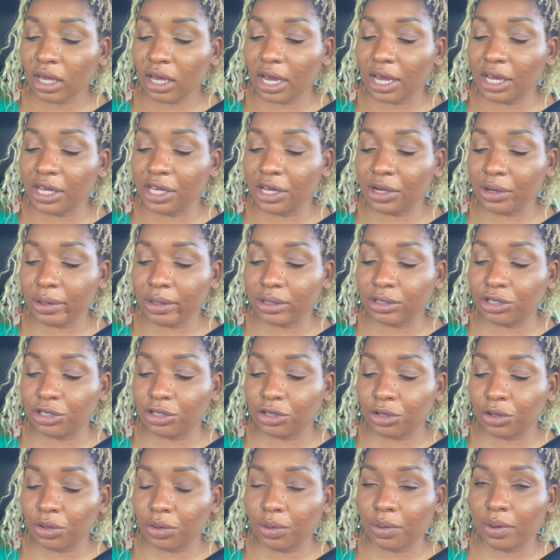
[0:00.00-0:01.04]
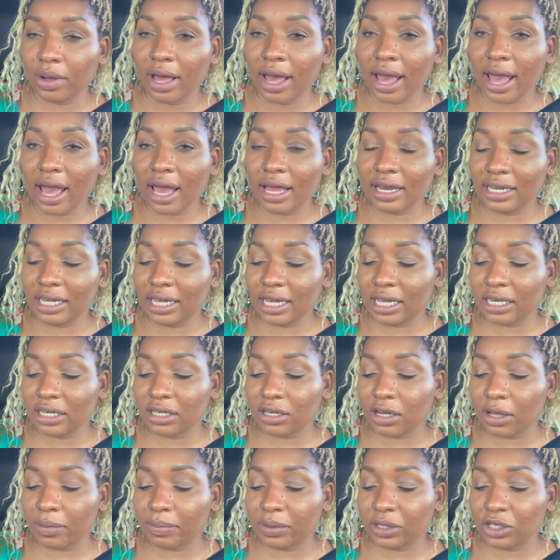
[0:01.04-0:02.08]
a year or two, and he
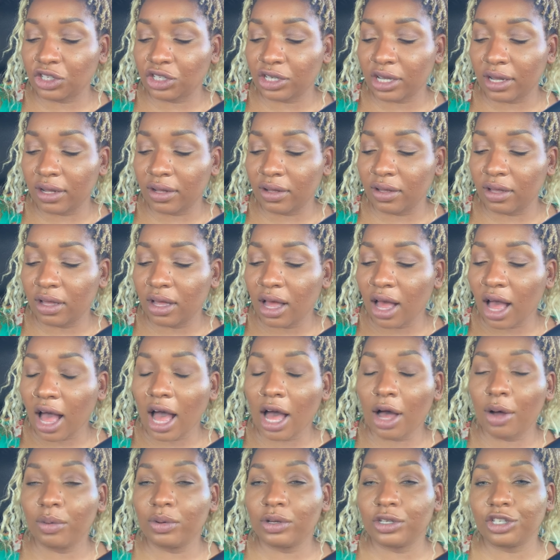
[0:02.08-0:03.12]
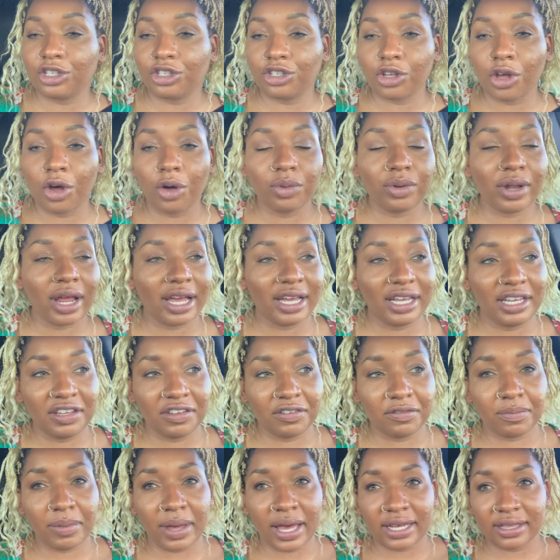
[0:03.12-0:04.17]
ended up in jail. I was so
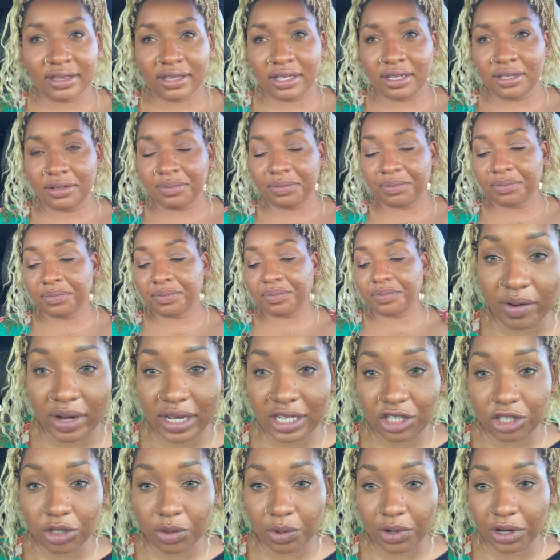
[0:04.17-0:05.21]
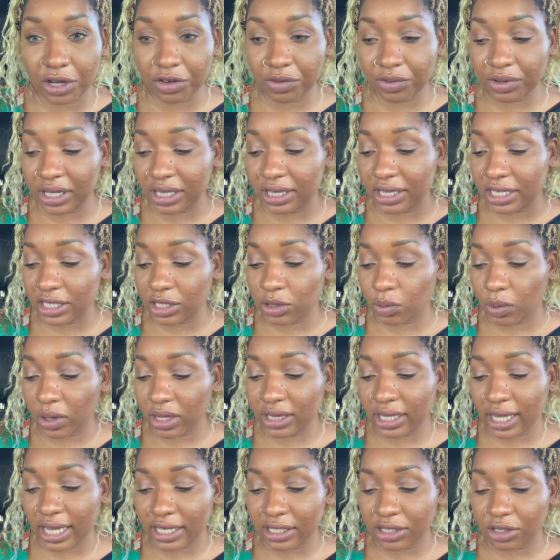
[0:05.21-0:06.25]
naive back then. All right, so we're gonna read this
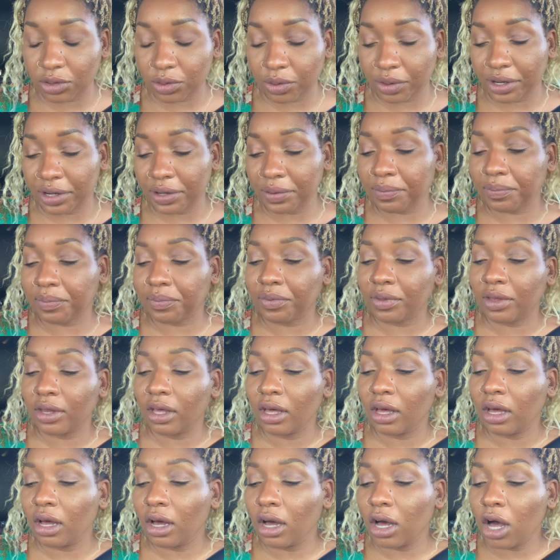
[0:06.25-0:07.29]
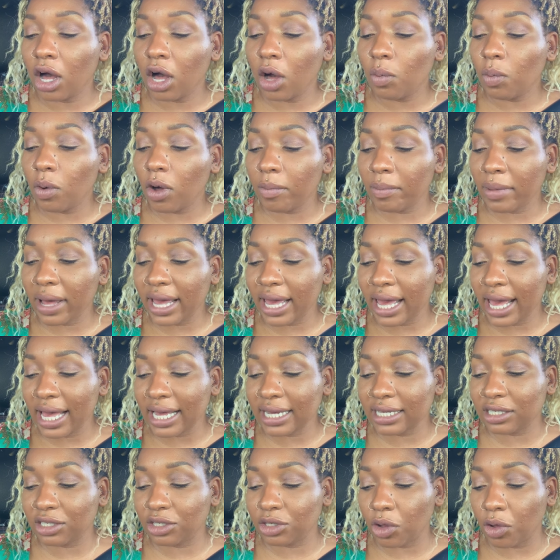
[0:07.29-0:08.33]
one last story. Well, my
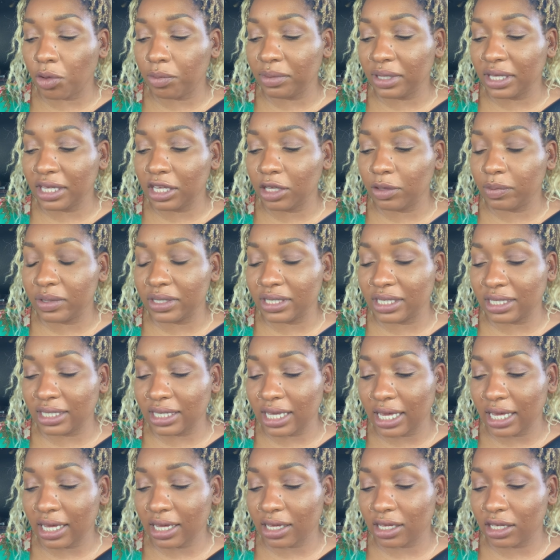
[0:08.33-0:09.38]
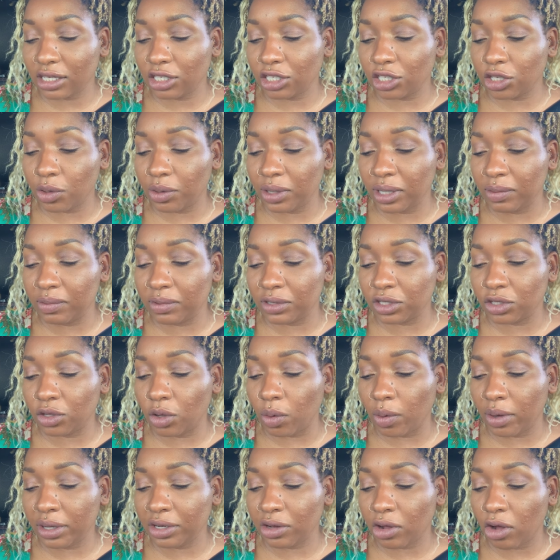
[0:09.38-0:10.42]
ex told me he was sick, so he was
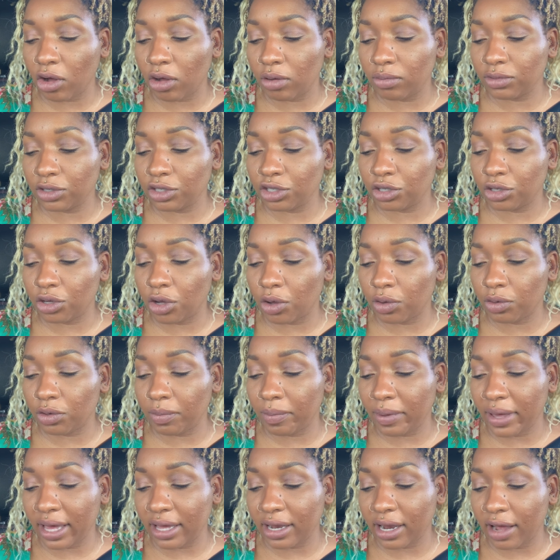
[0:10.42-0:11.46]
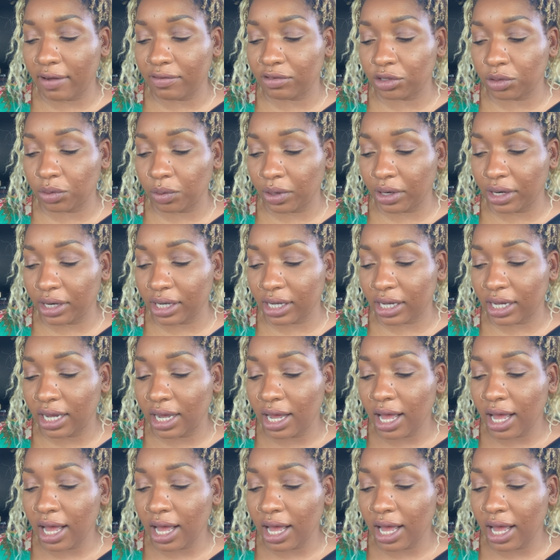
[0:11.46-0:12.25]
going home to go to bed after work.